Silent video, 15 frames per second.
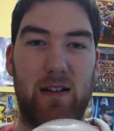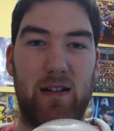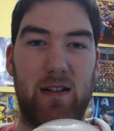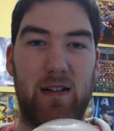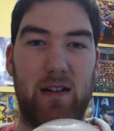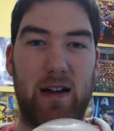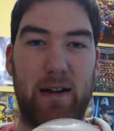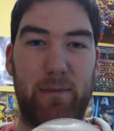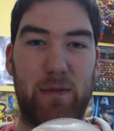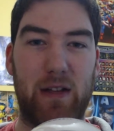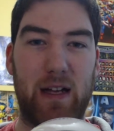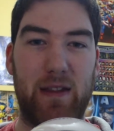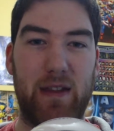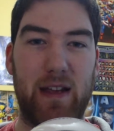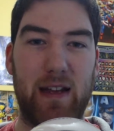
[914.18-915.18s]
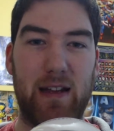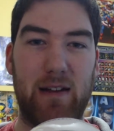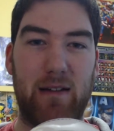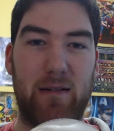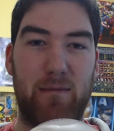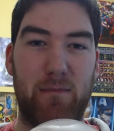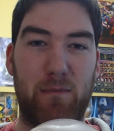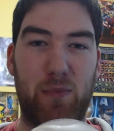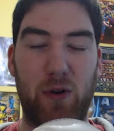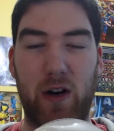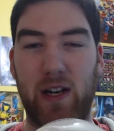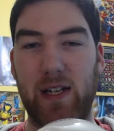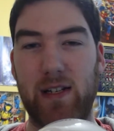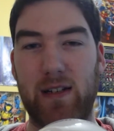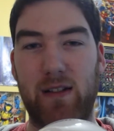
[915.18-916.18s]
I'm glad they brought
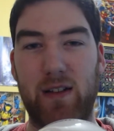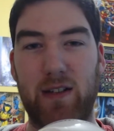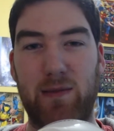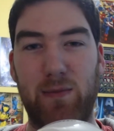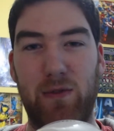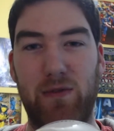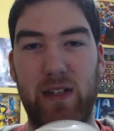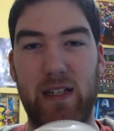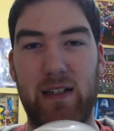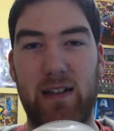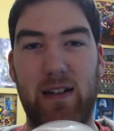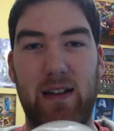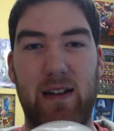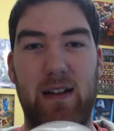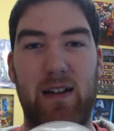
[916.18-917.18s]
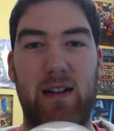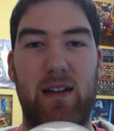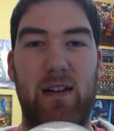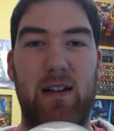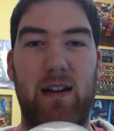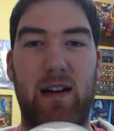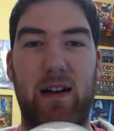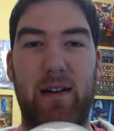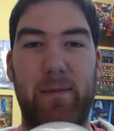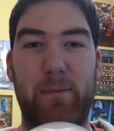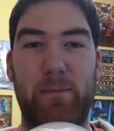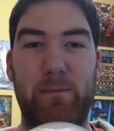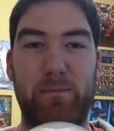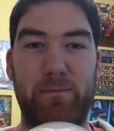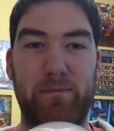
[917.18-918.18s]
into this movie.
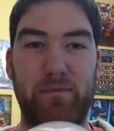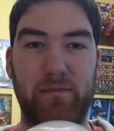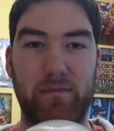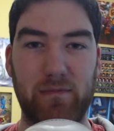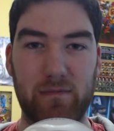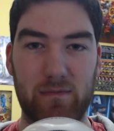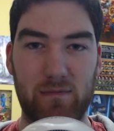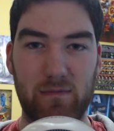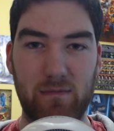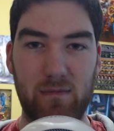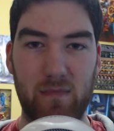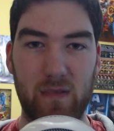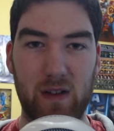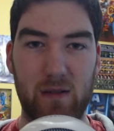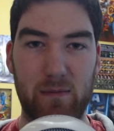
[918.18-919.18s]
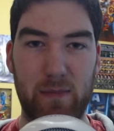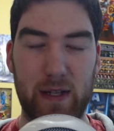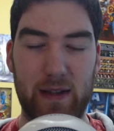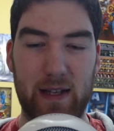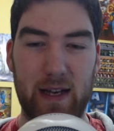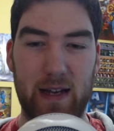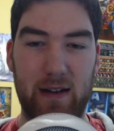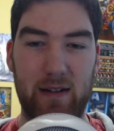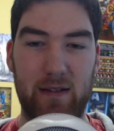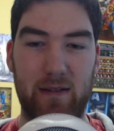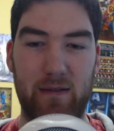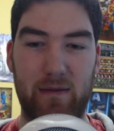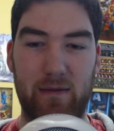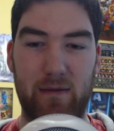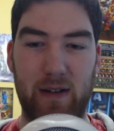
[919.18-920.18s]
But then
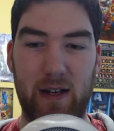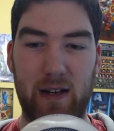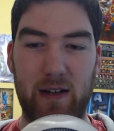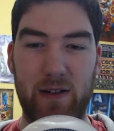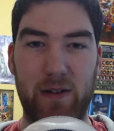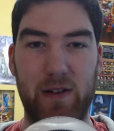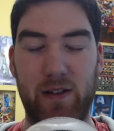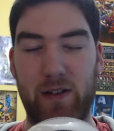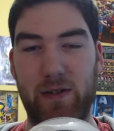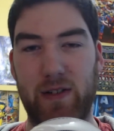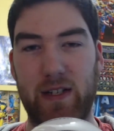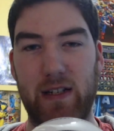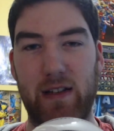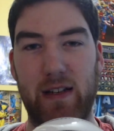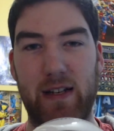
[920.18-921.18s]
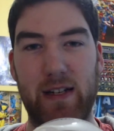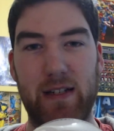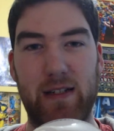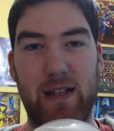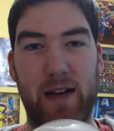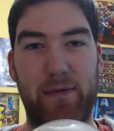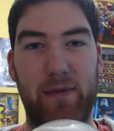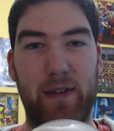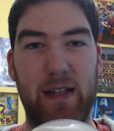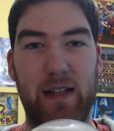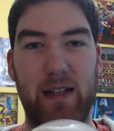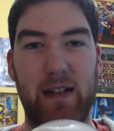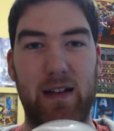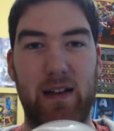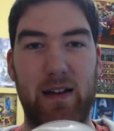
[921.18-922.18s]
you see that he's
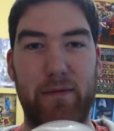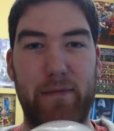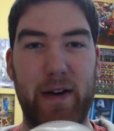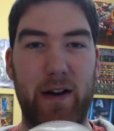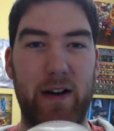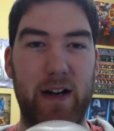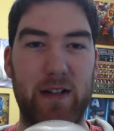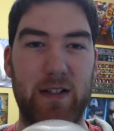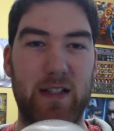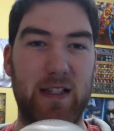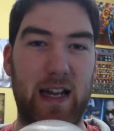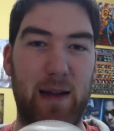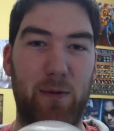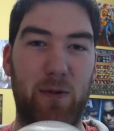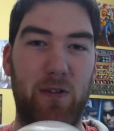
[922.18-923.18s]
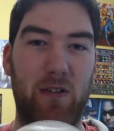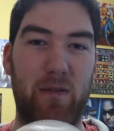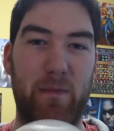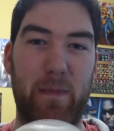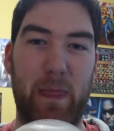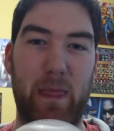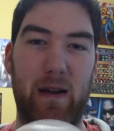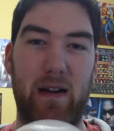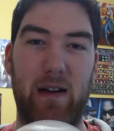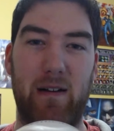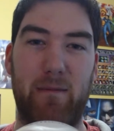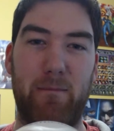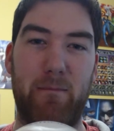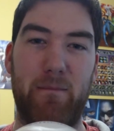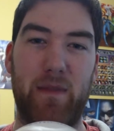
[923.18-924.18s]
definitely very unstable,
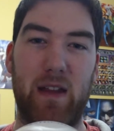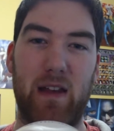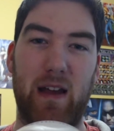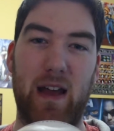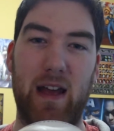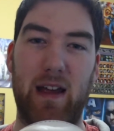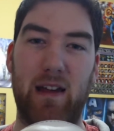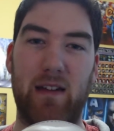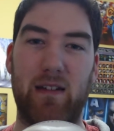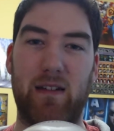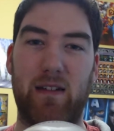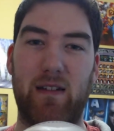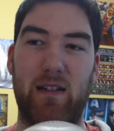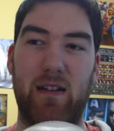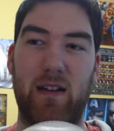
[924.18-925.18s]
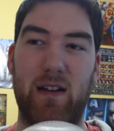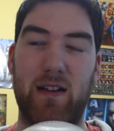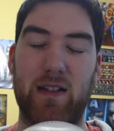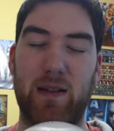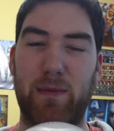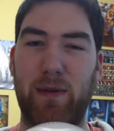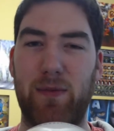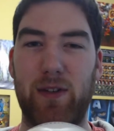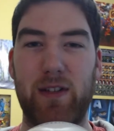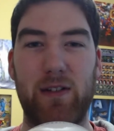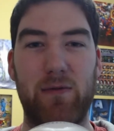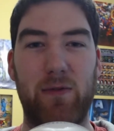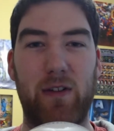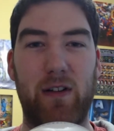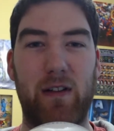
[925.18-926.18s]
and some people didn't
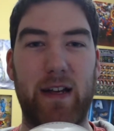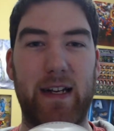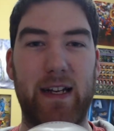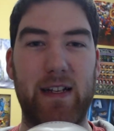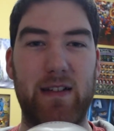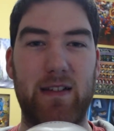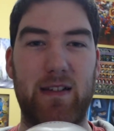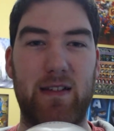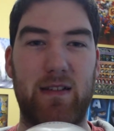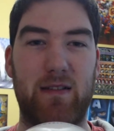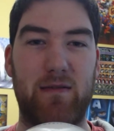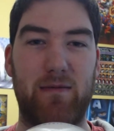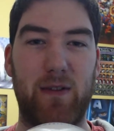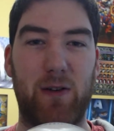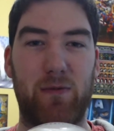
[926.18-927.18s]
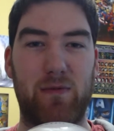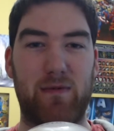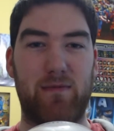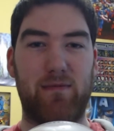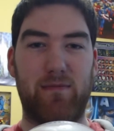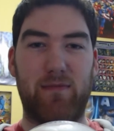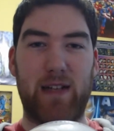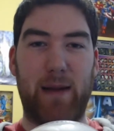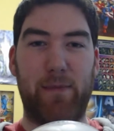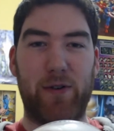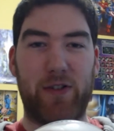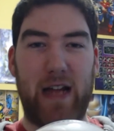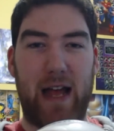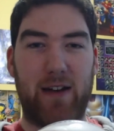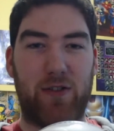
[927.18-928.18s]
really like his temper
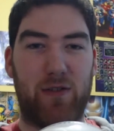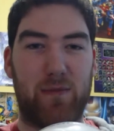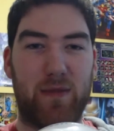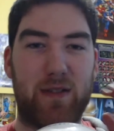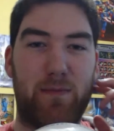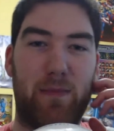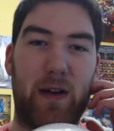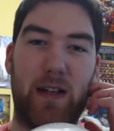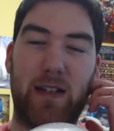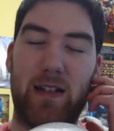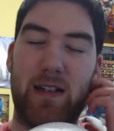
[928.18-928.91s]
tantrums, but